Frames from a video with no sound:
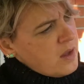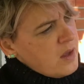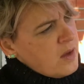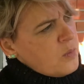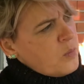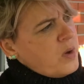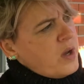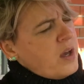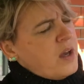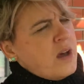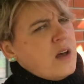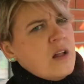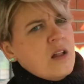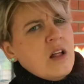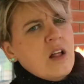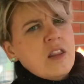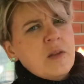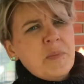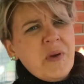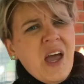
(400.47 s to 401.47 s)
Well,
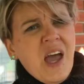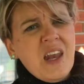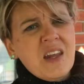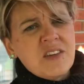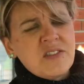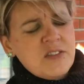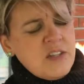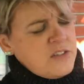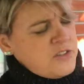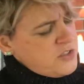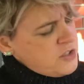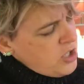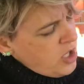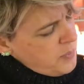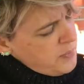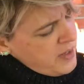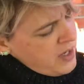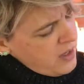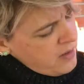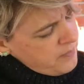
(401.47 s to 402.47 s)
all the paddocks they
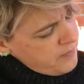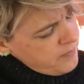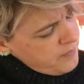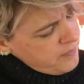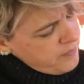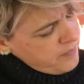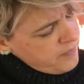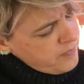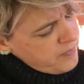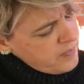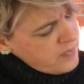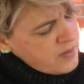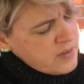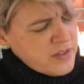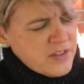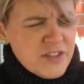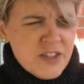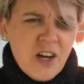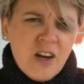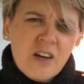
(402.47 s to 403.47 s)
stop at.
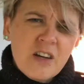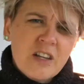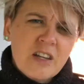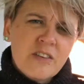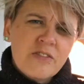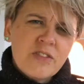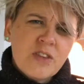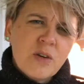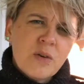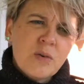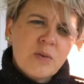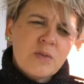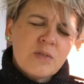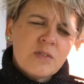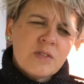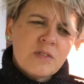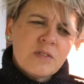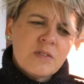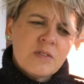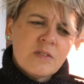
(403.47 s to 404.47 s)
Darn it, if those